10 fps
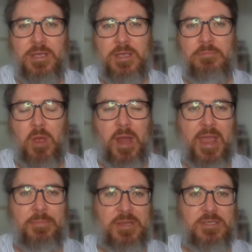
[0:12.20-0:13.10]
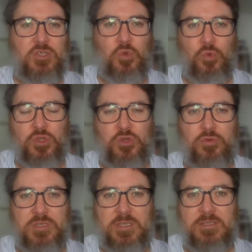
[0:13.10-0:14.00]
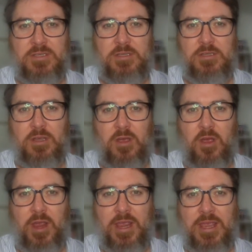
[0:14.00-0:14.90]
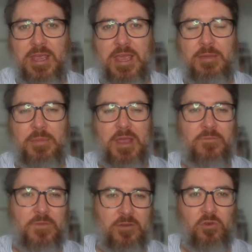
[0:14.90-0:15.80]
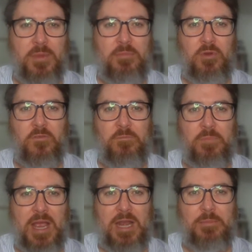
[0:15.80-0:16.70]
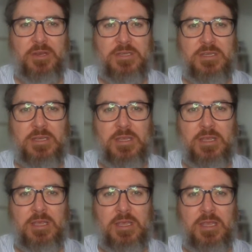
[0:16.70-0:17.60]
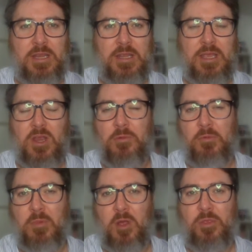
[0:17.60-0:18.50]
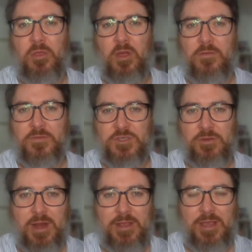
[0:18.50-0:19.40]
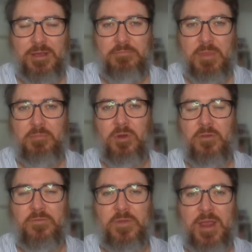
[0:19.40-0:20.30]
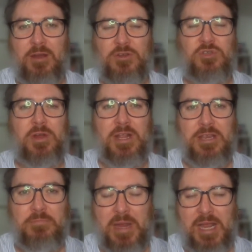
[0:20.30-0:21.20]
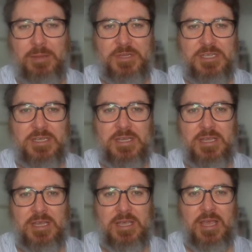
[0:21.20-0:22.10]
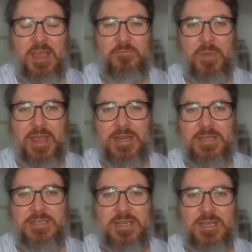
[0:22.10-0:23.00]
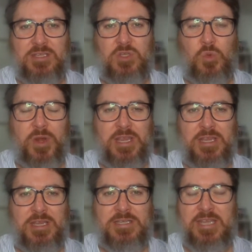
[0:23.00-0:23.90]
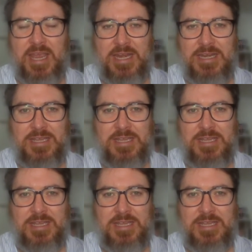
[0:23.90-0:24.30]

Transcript: My name is George Christensen. I am a federal member of Parliament in the Commonwealth of Australia, member of our Australian Parliament, have been since 2010.